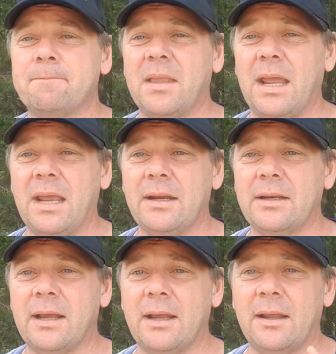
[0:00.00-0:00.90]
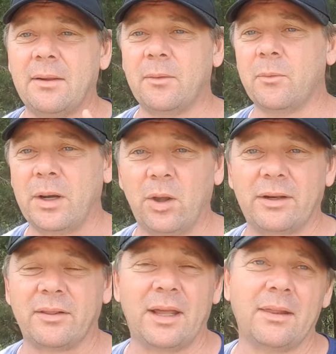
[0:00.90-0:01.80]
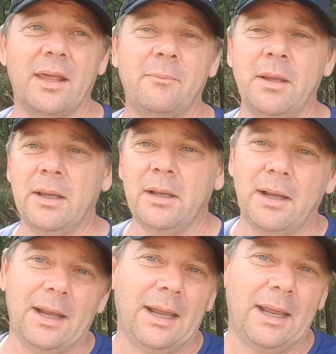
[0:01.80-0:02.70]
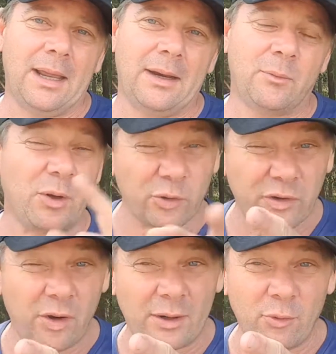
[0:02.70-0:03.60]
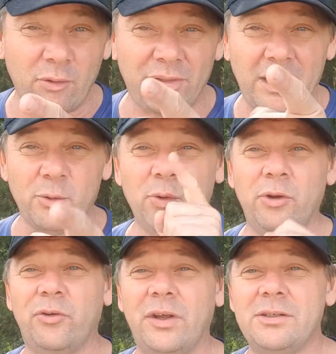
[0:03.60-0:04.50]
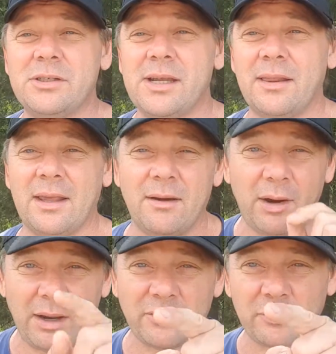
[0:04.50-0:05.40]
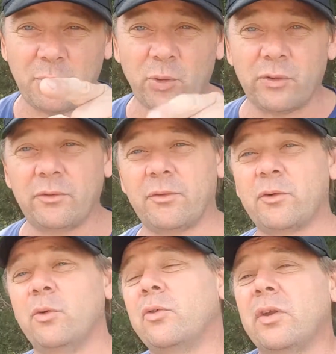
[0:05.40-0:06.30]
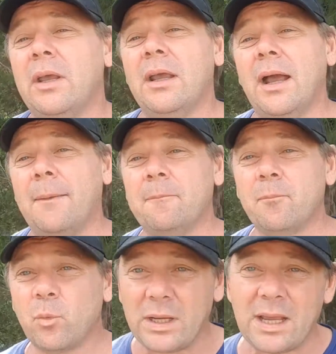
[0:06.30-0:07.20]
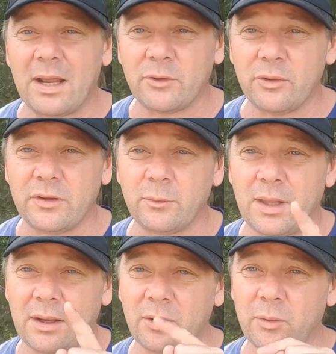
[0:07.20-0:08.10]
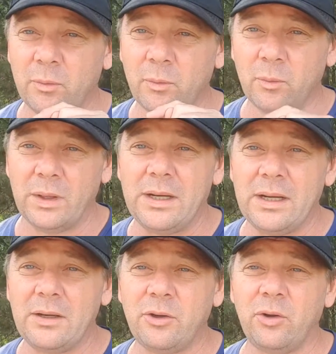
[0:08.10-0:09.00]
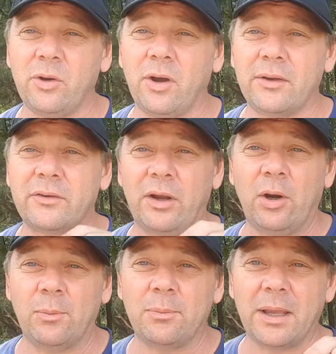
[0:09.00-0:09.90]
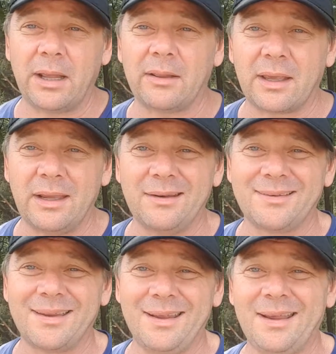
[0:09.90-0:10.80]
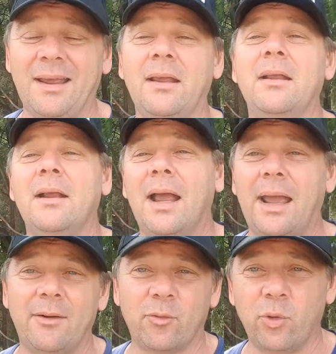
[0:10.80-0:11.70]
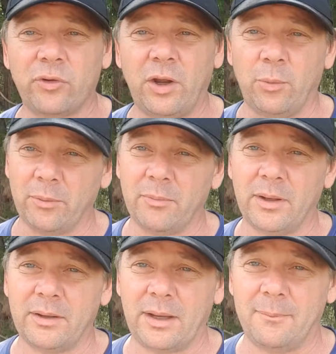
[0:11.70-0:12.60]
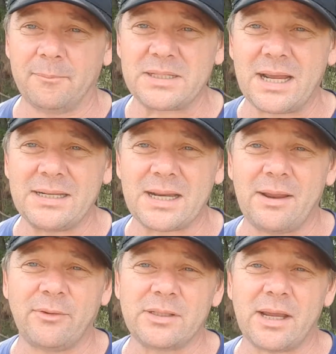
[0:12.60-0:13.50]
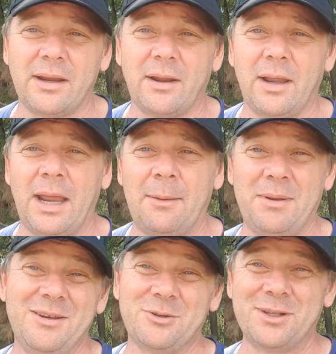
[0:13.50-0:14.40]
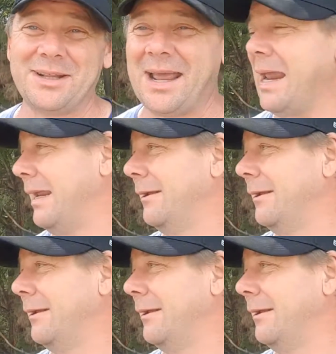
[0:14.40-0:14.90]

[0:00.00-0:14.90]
and we'd like to thank them. And we'd also like to thank all you teachers out there and supporters of the schools. We can't do this without you. We need you guys to help get the kids here, and of course help them stay safe and stay happy during the day.